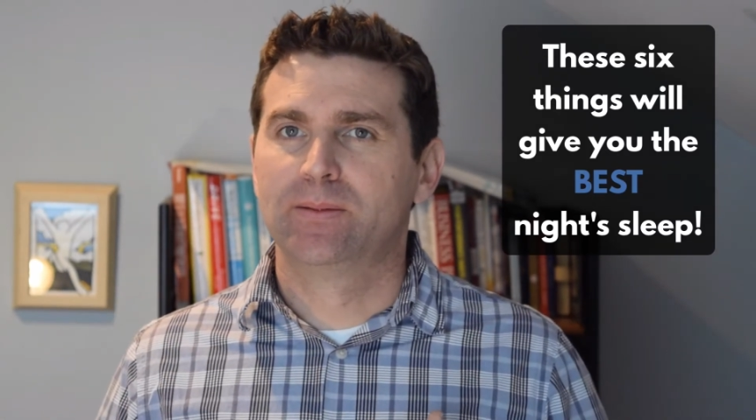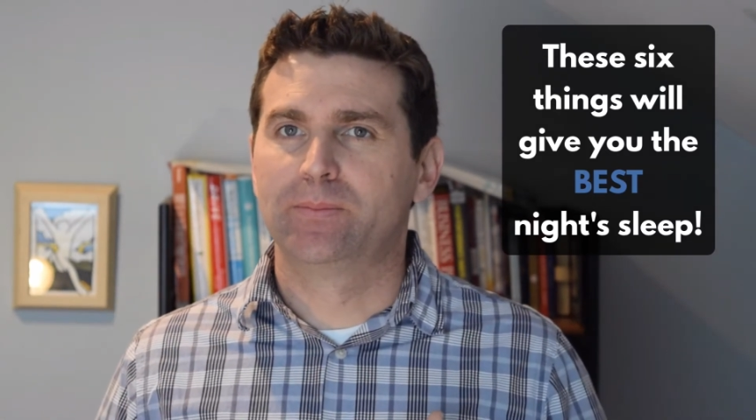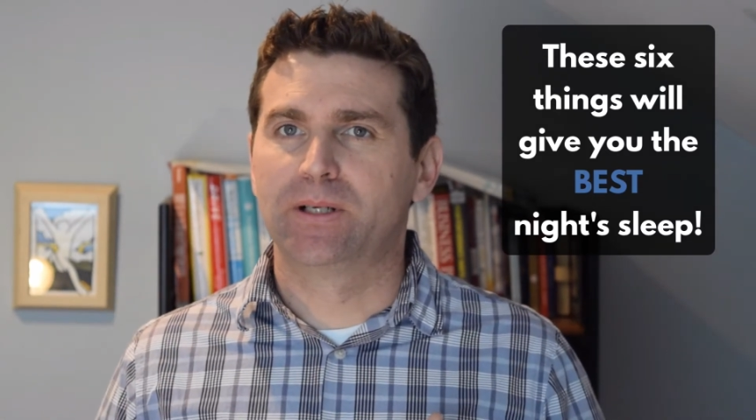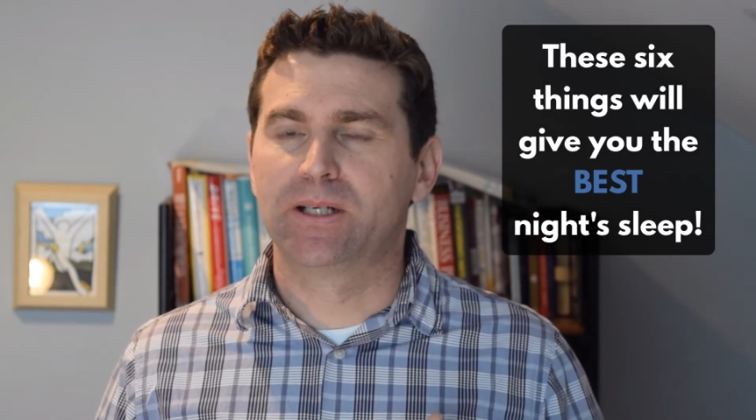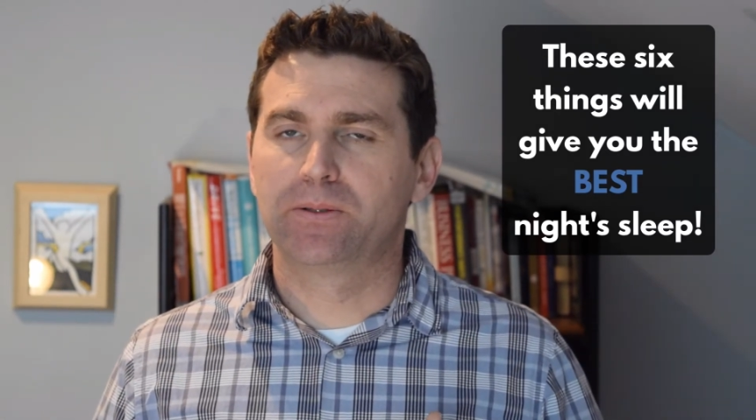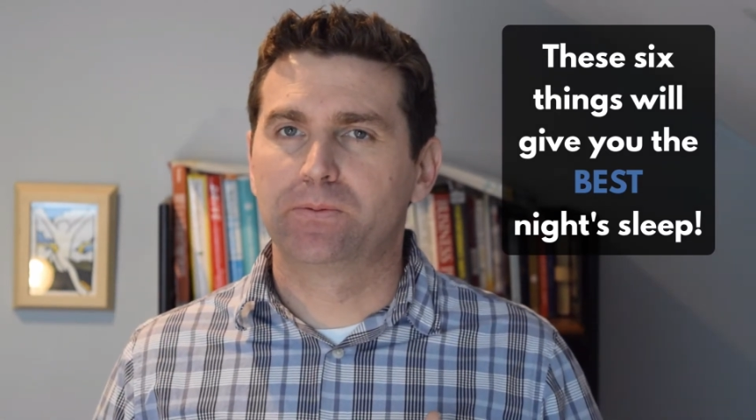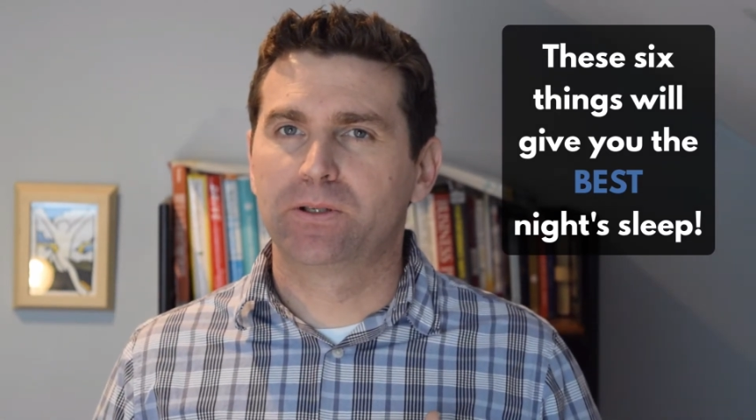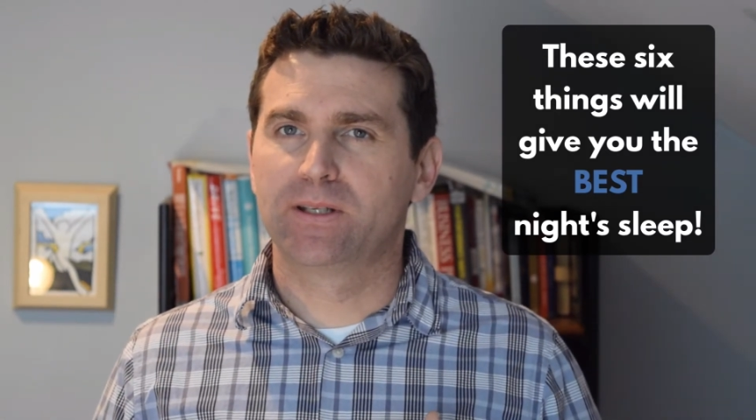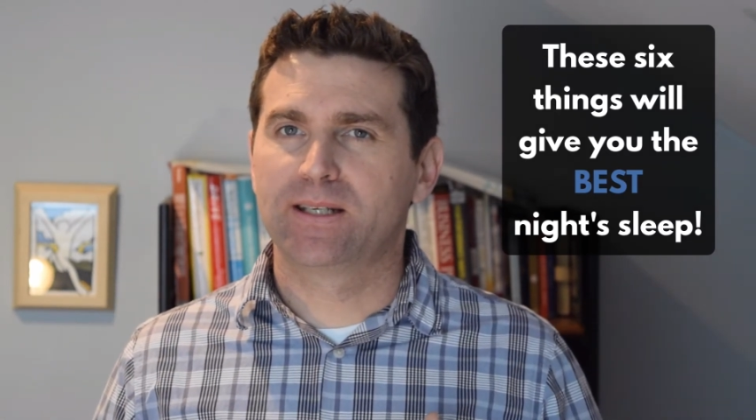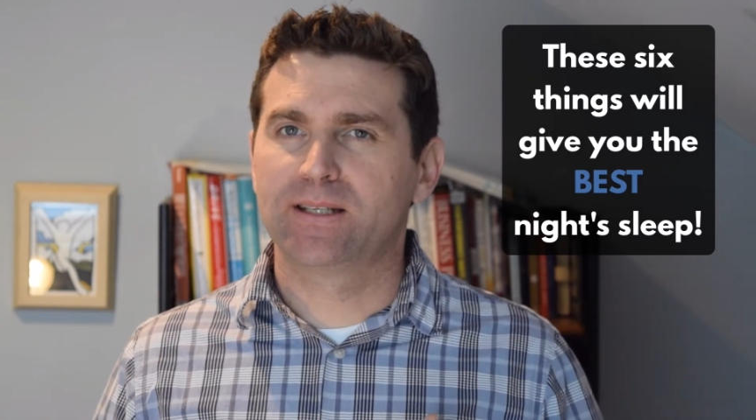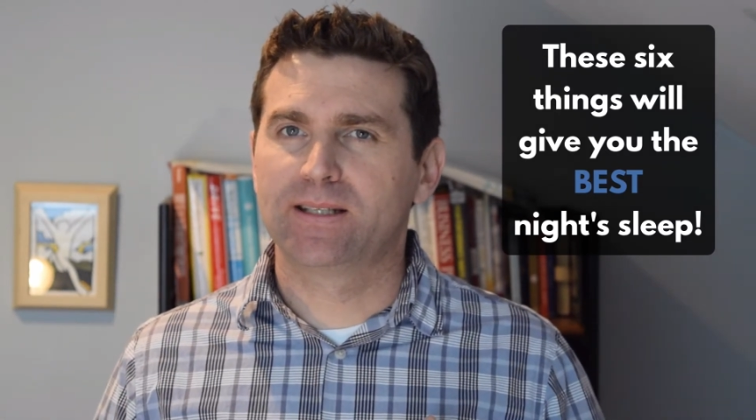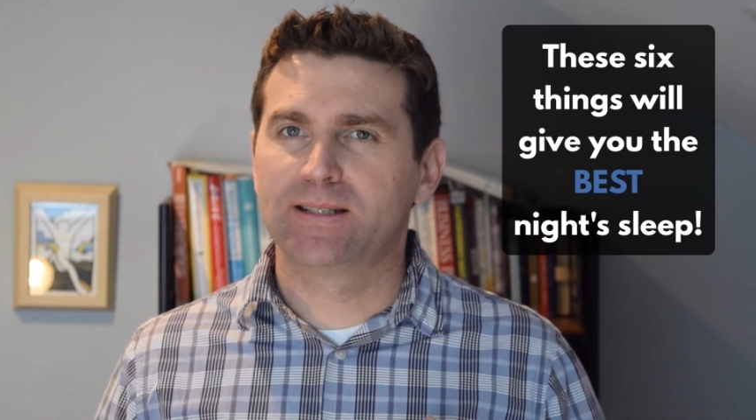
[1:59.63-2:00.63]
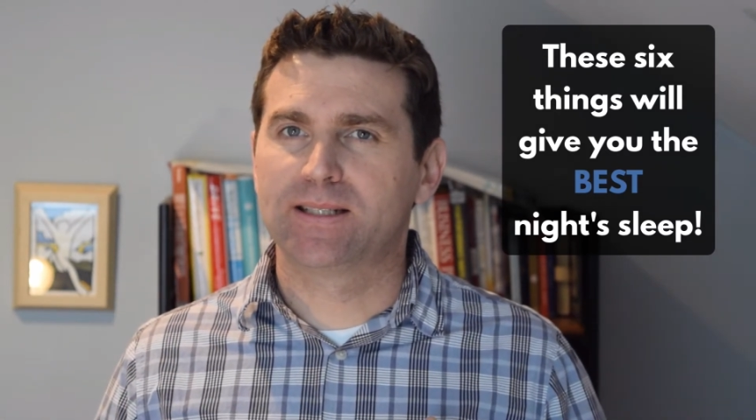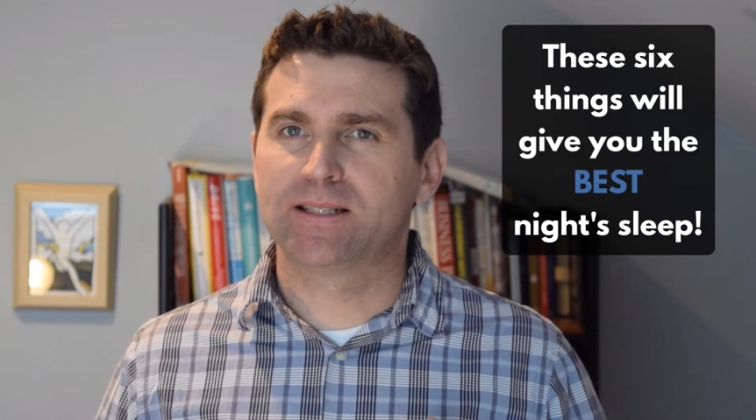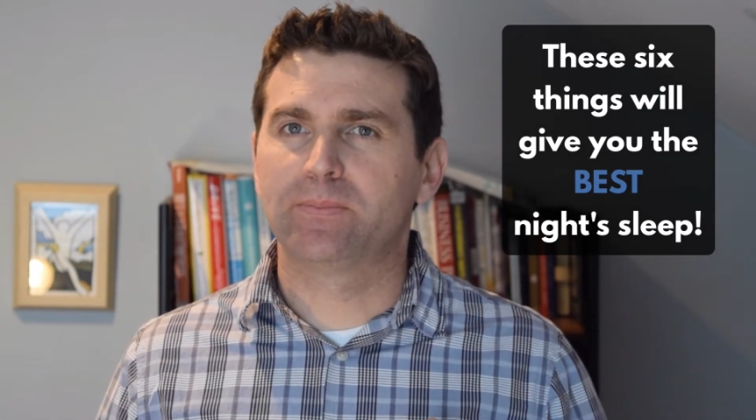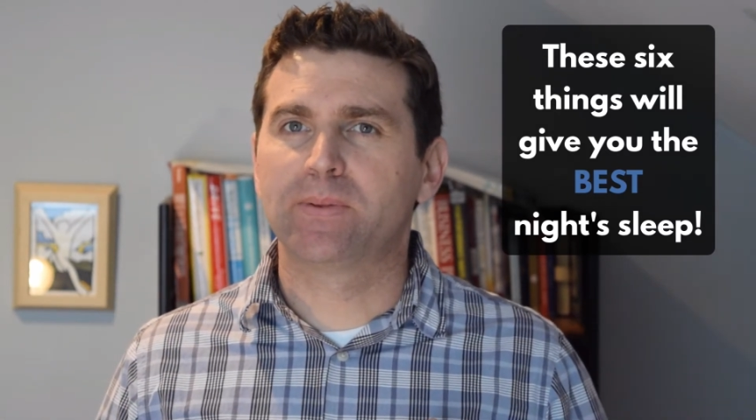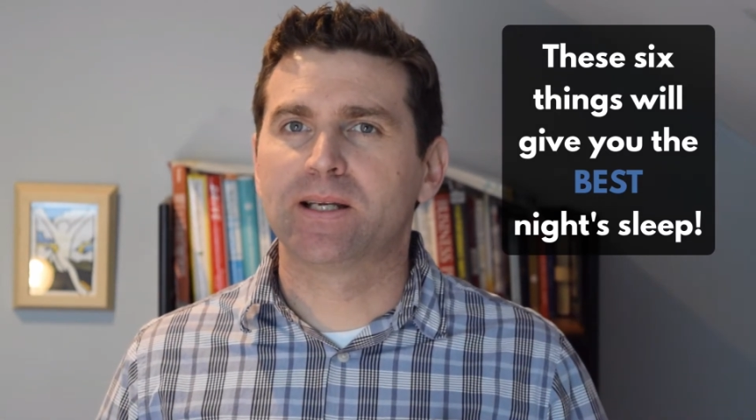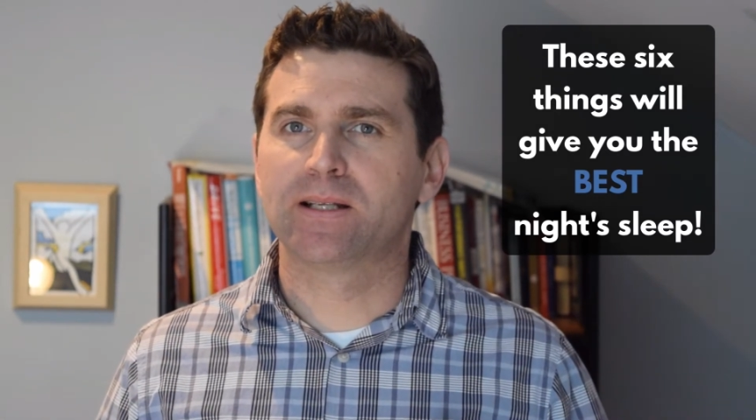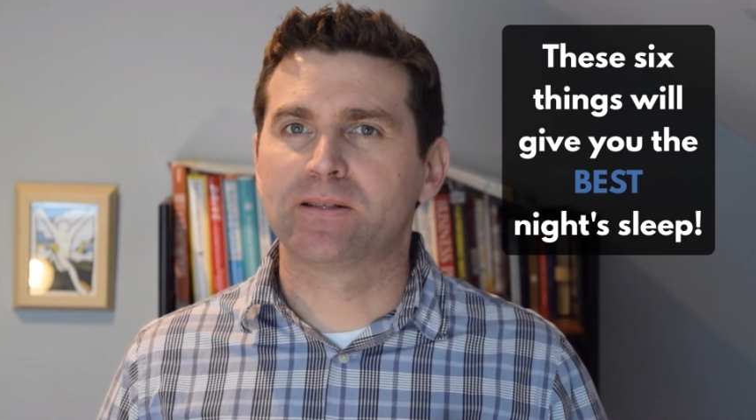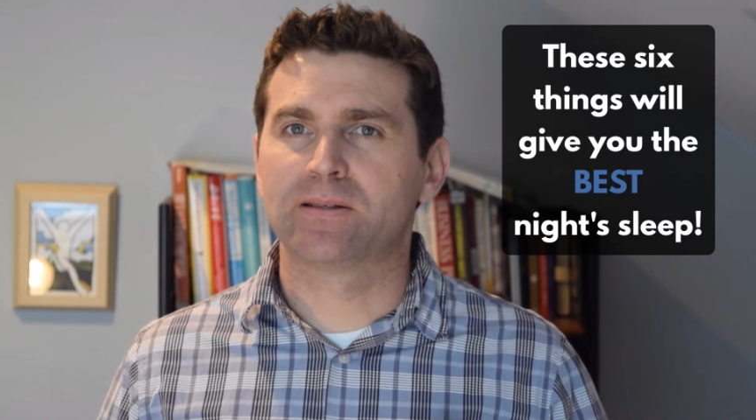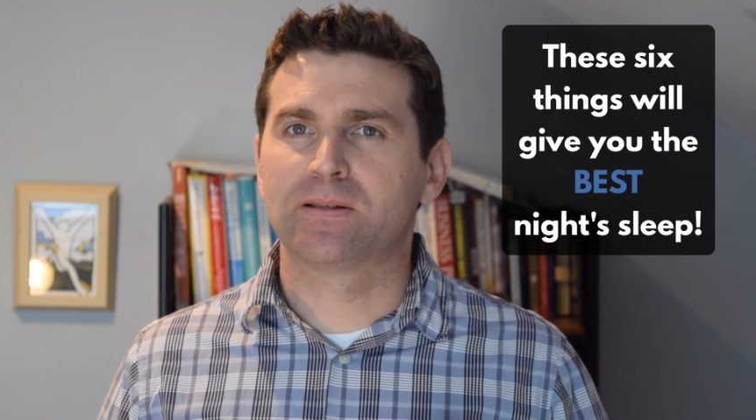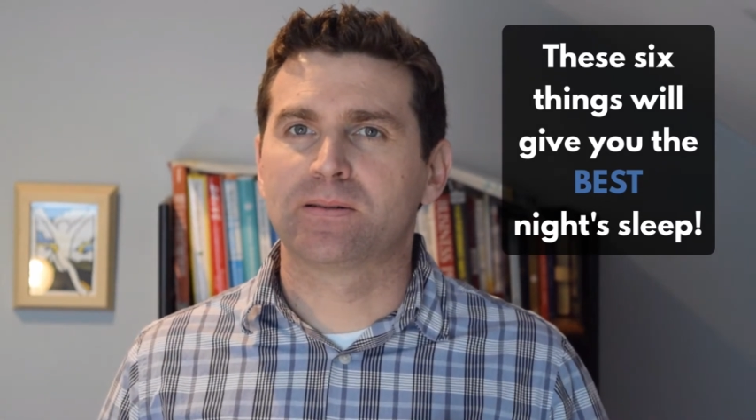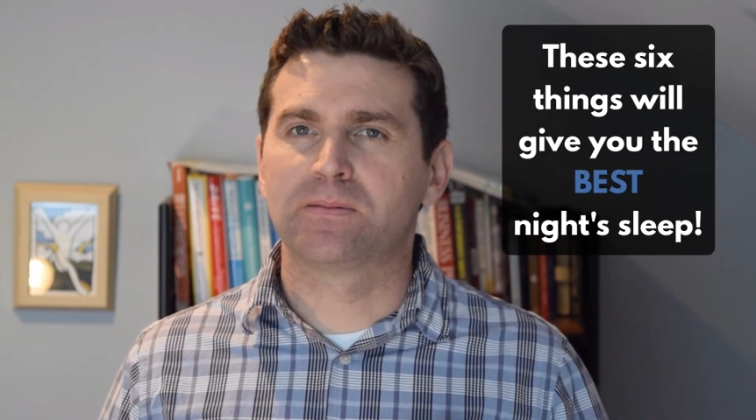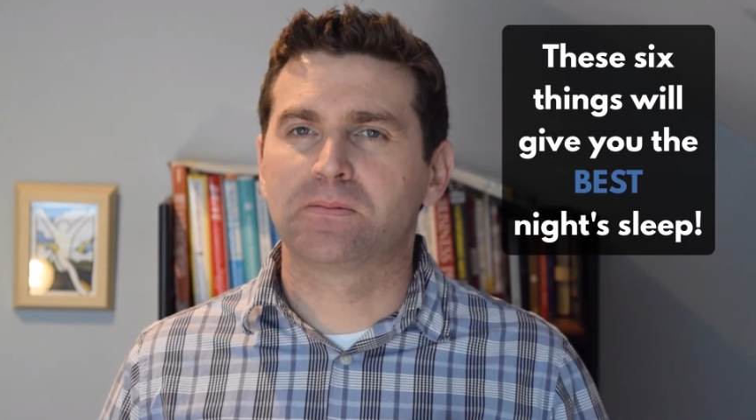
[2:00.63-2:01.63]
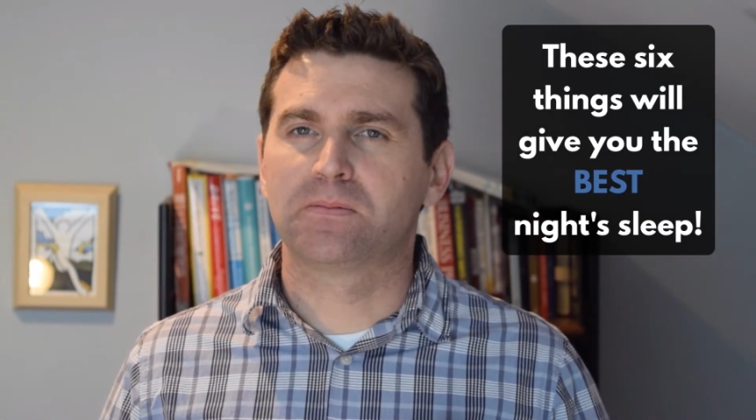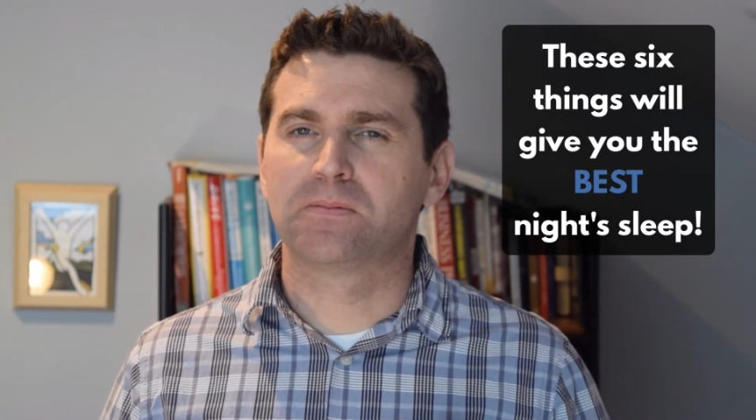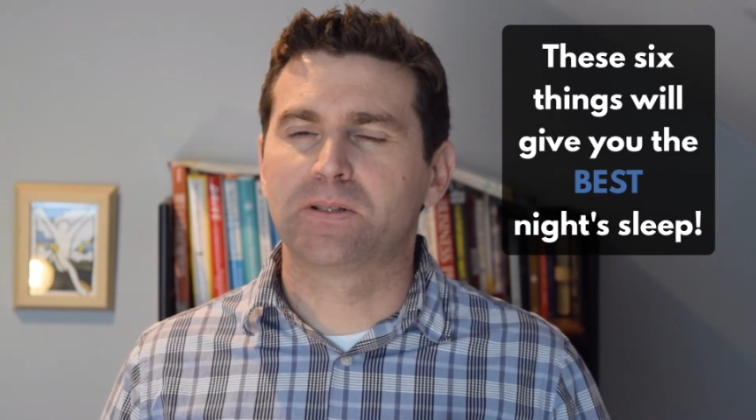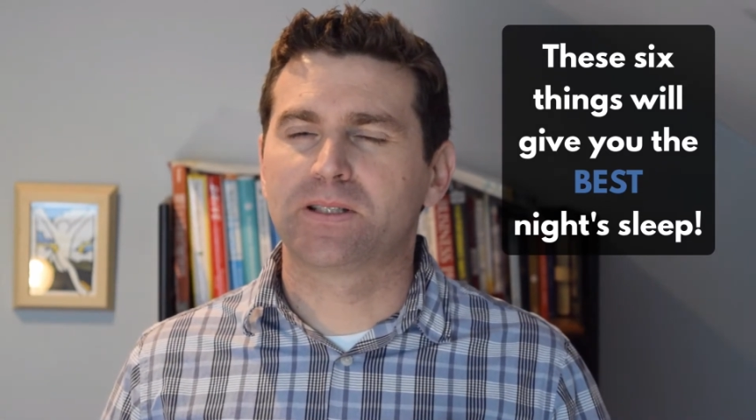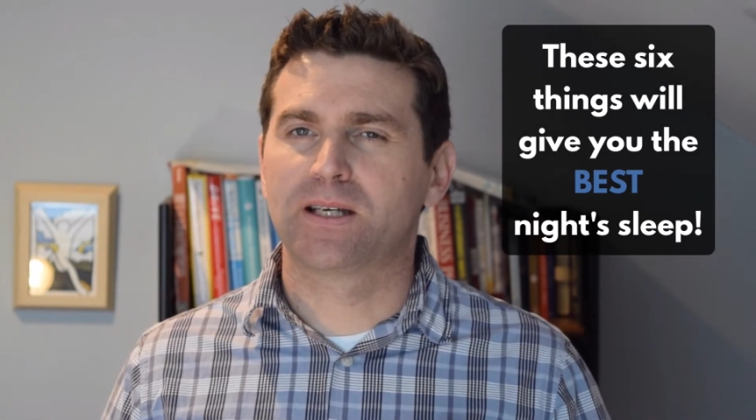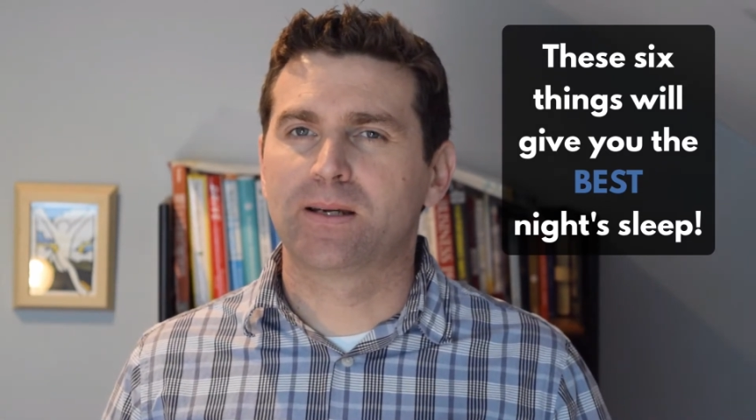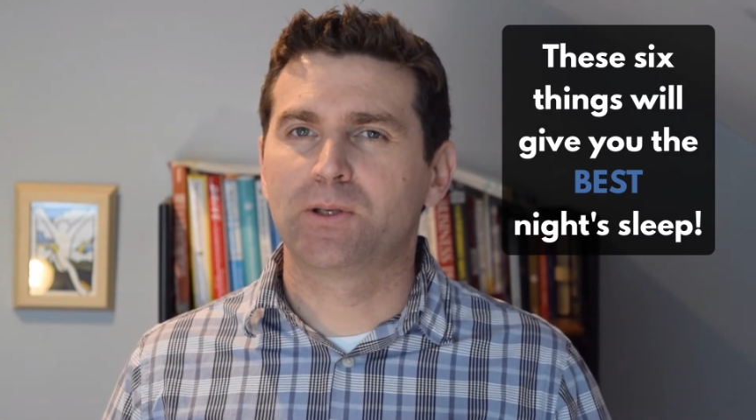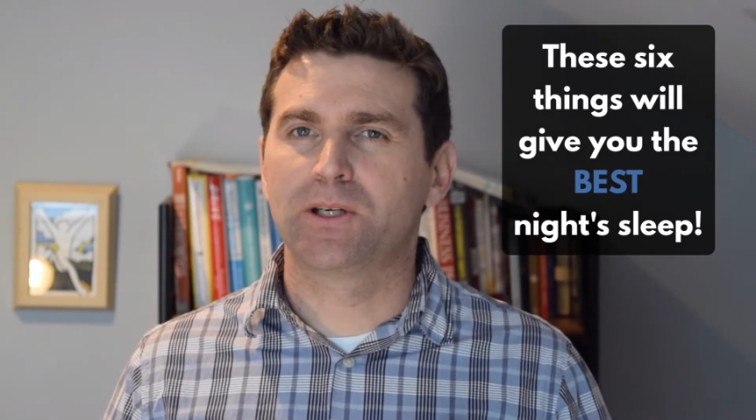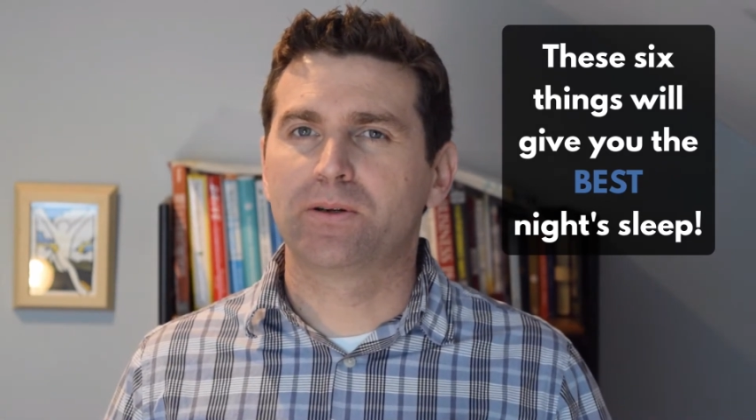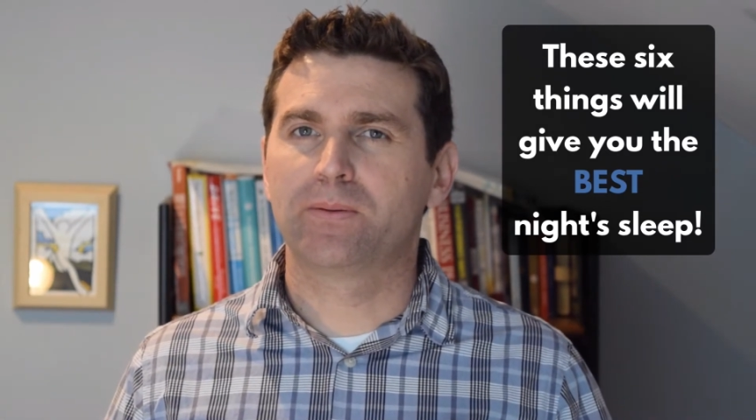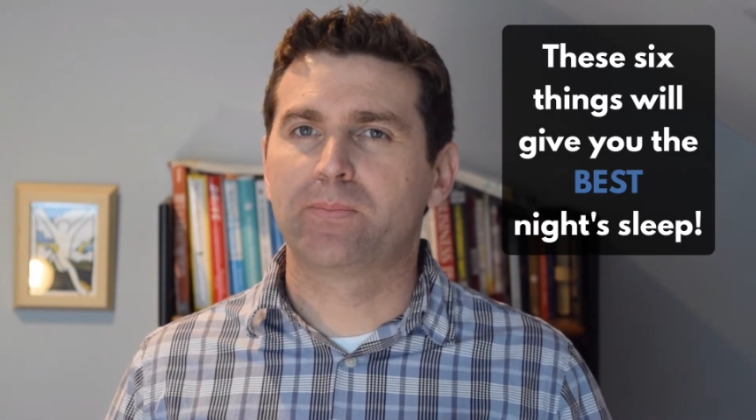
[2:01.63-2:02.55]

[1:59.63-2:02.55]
but really I think that depends on what time you go to